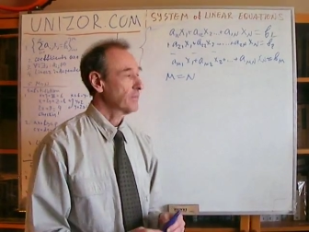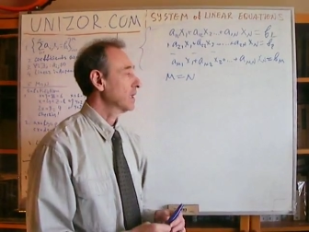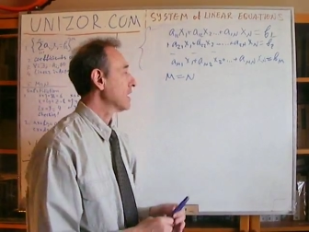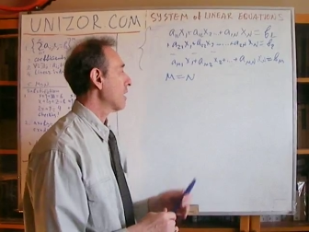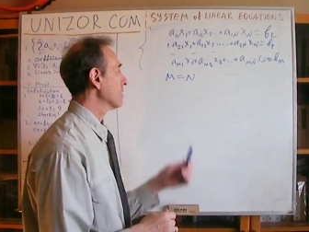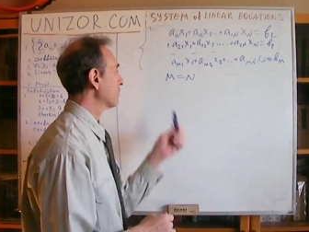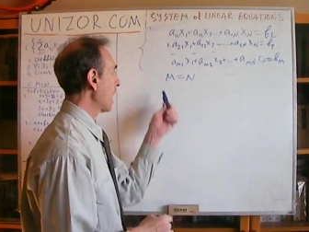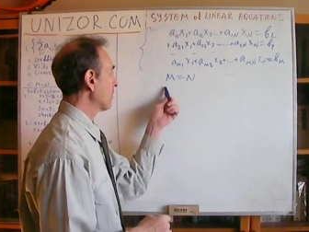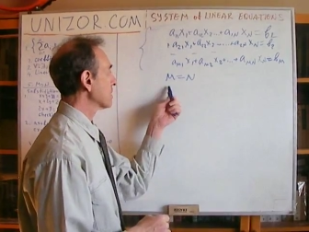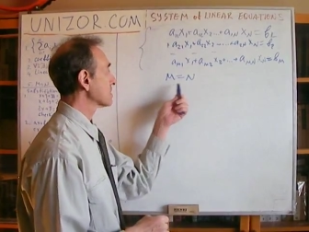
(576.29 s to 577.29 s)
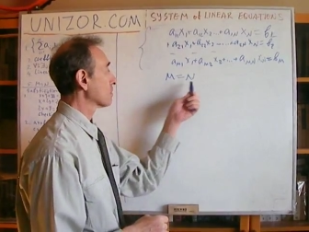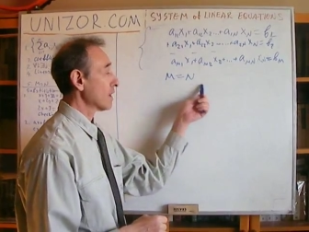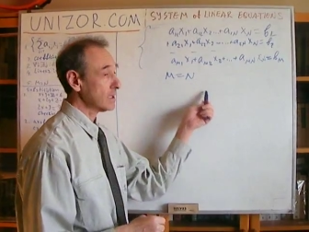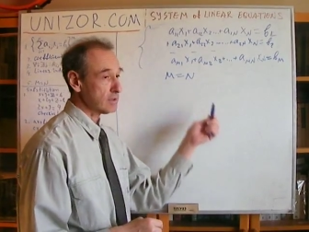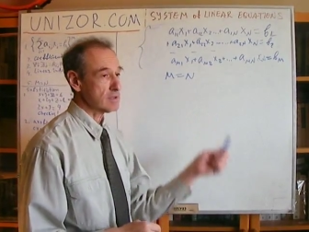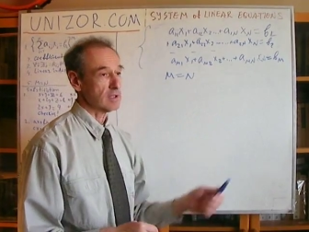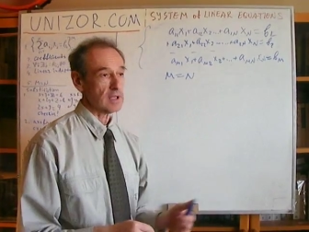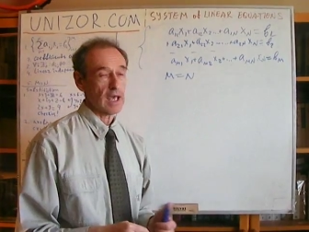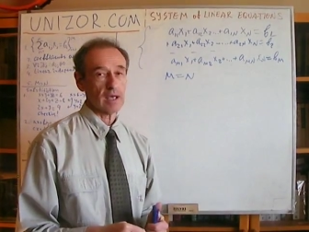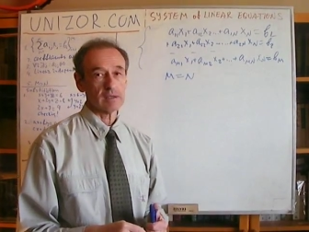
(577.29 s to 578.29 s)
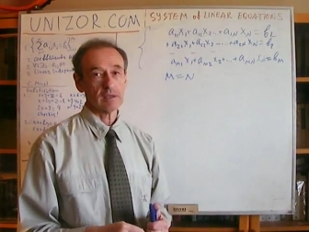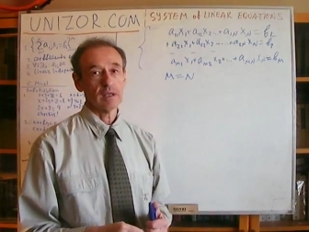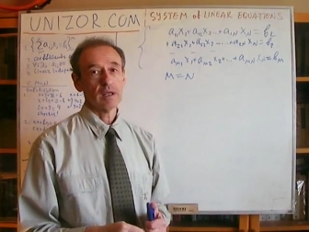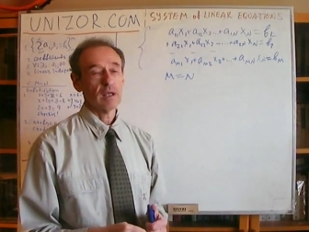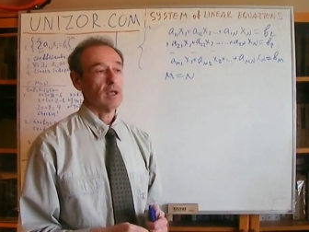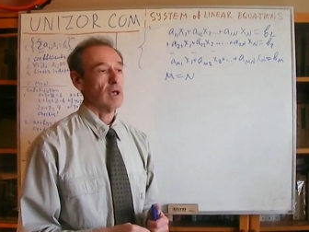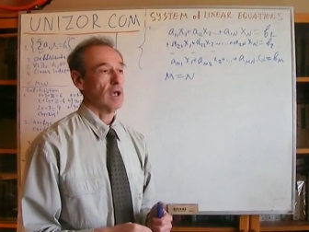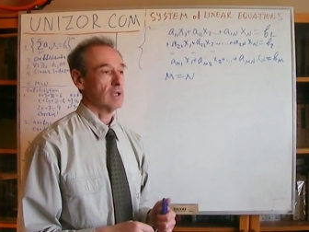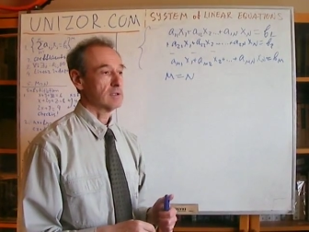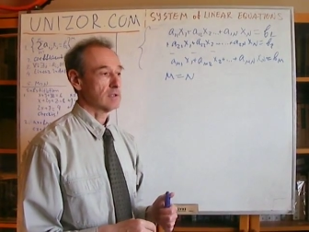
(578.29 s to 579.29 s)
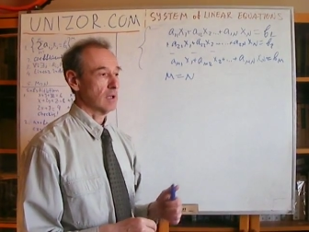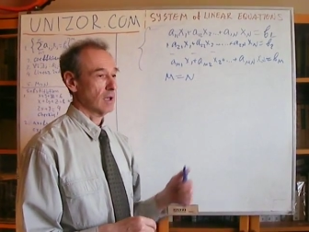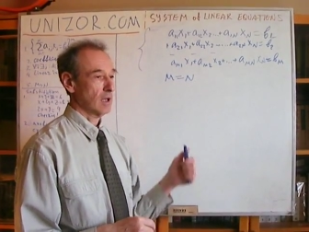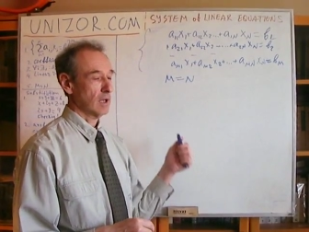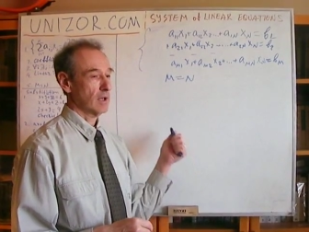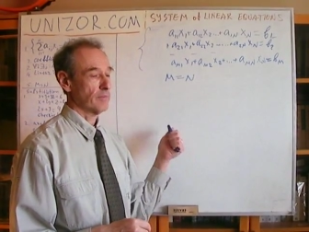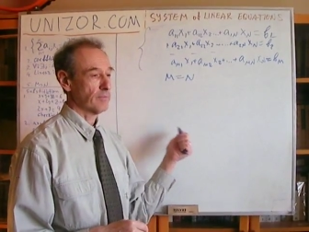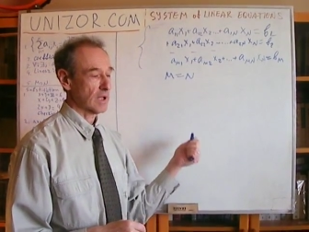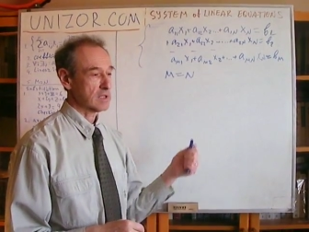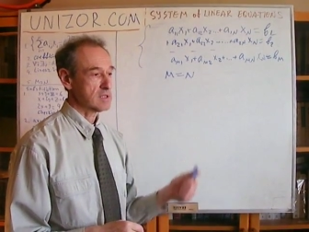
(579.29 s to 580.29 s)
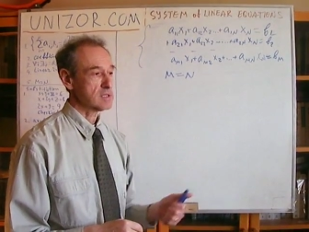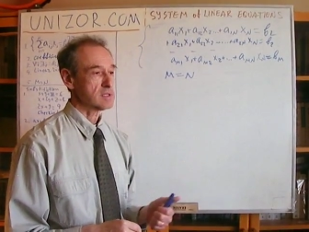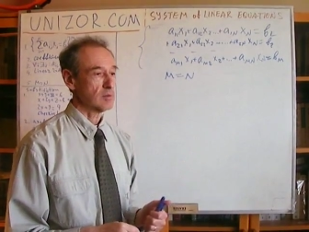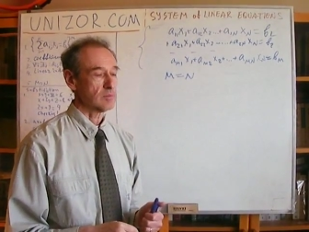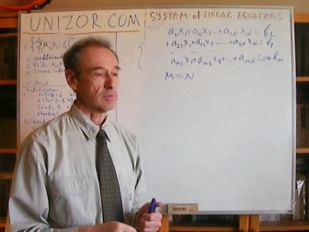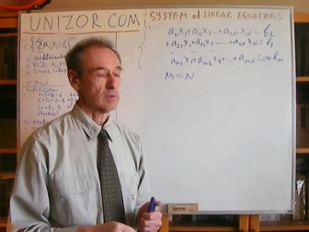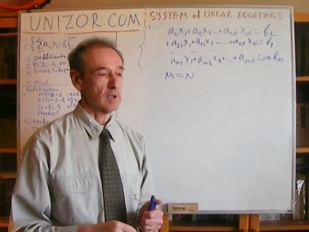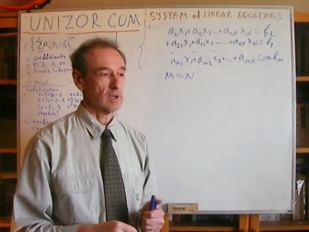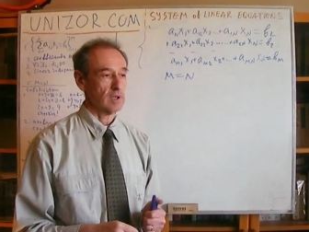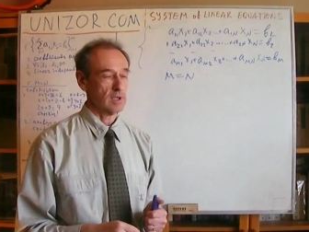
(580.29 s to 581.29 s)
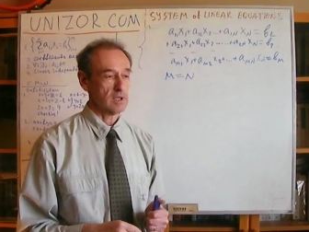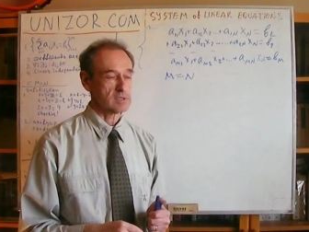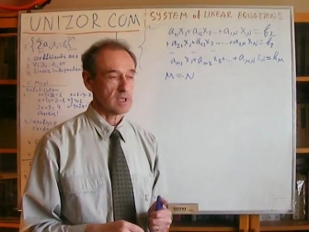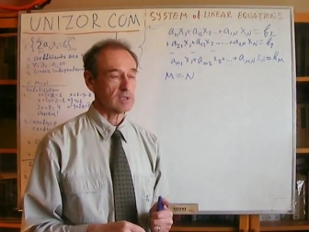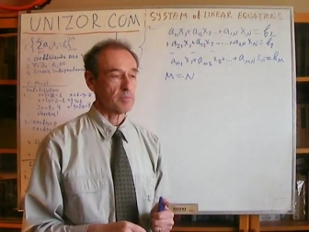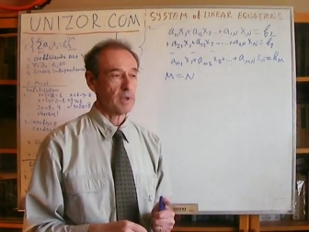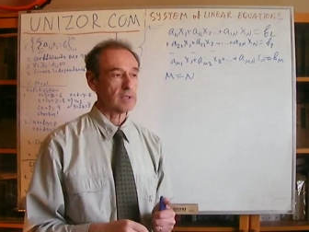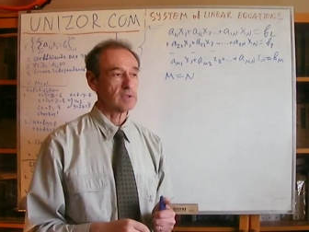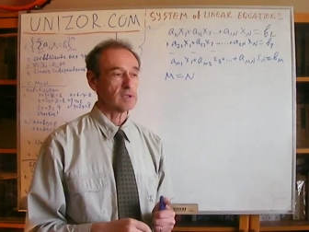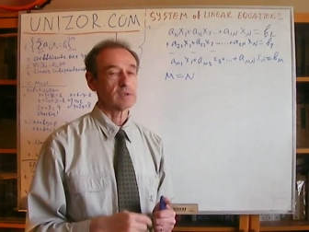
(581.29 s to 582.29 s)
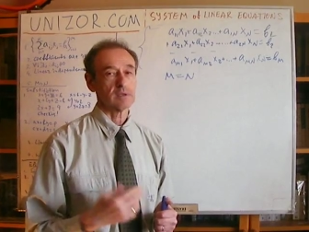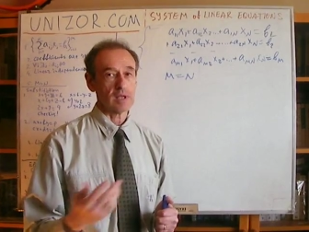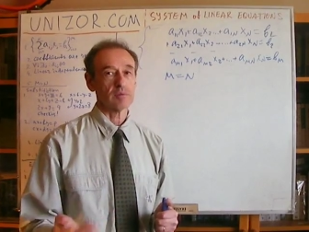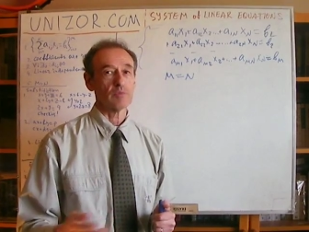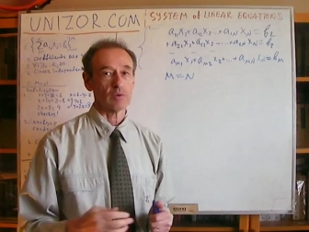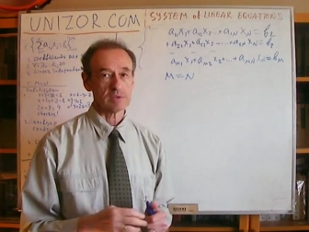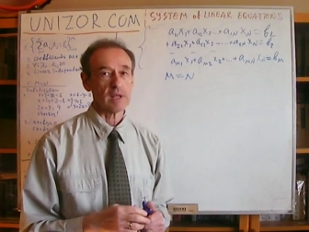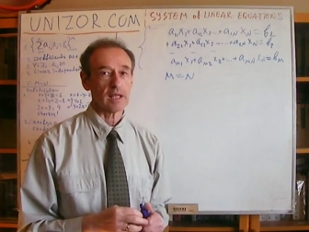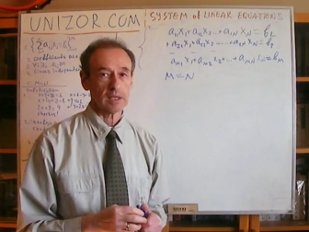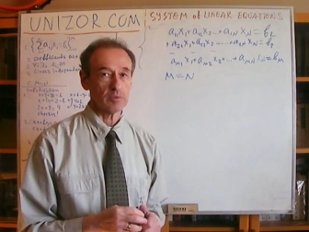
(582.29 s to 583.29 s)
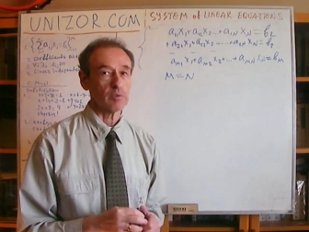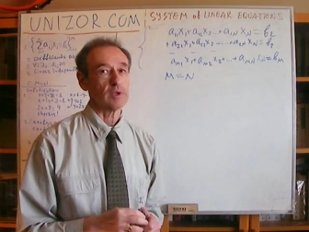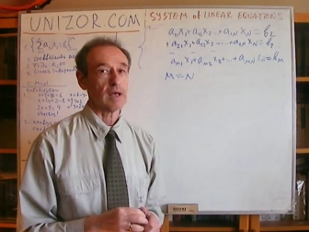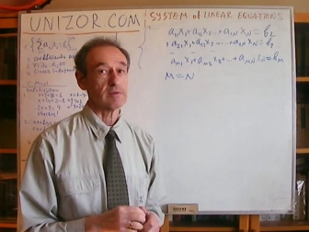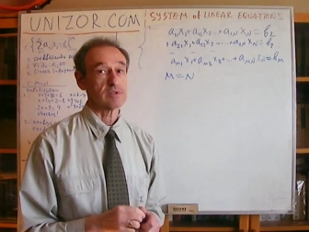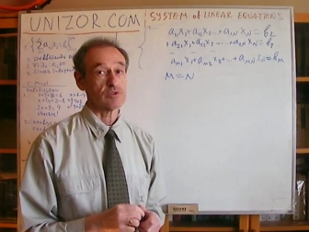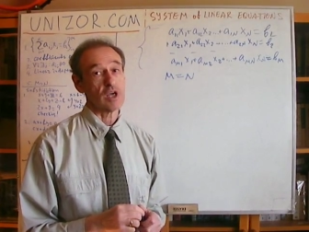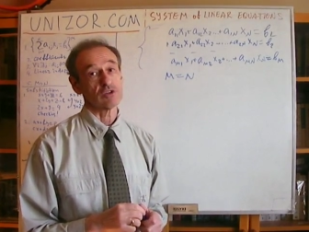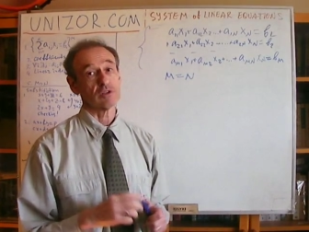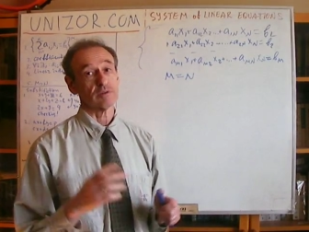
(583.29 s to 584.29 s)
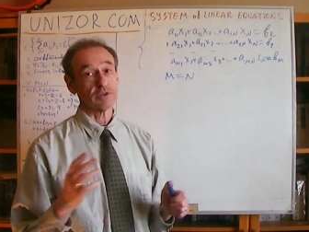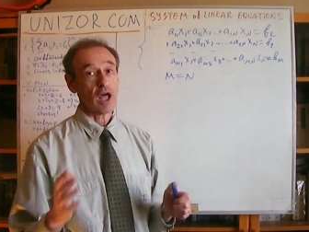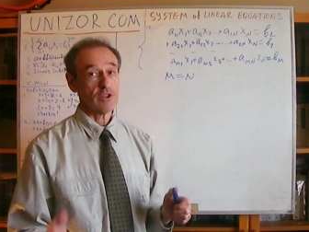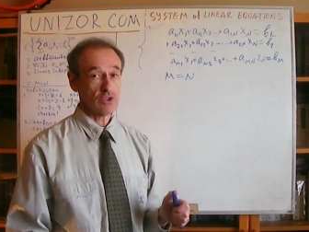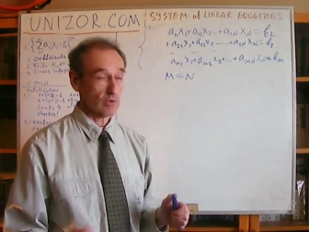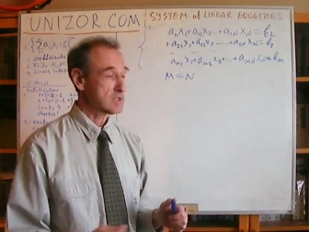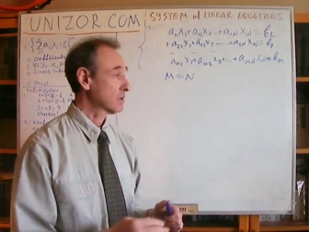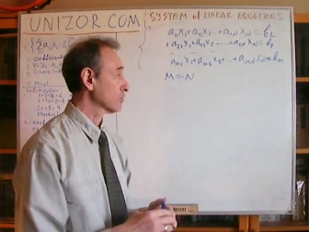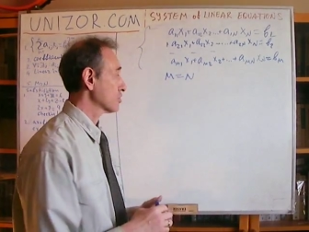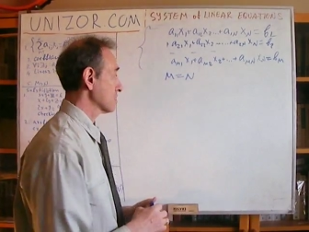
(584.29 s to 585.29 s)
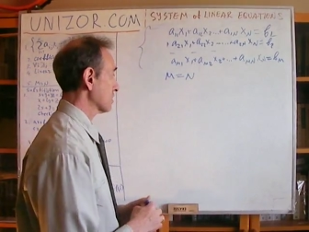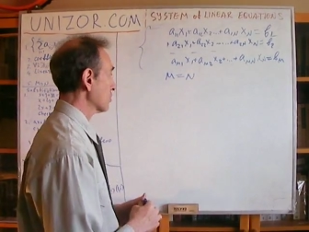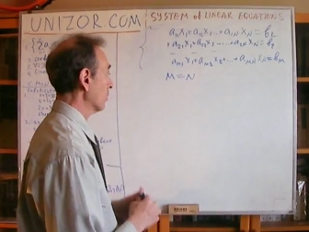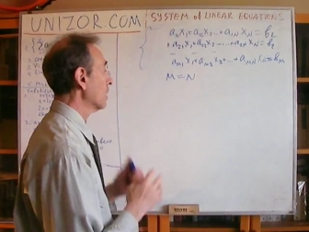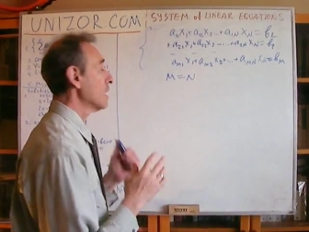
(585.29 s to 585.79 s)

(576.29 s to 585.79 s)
Now, if m is greater than n, and um, system uh, is independent, then most likely we will have a situation of no solutions at all.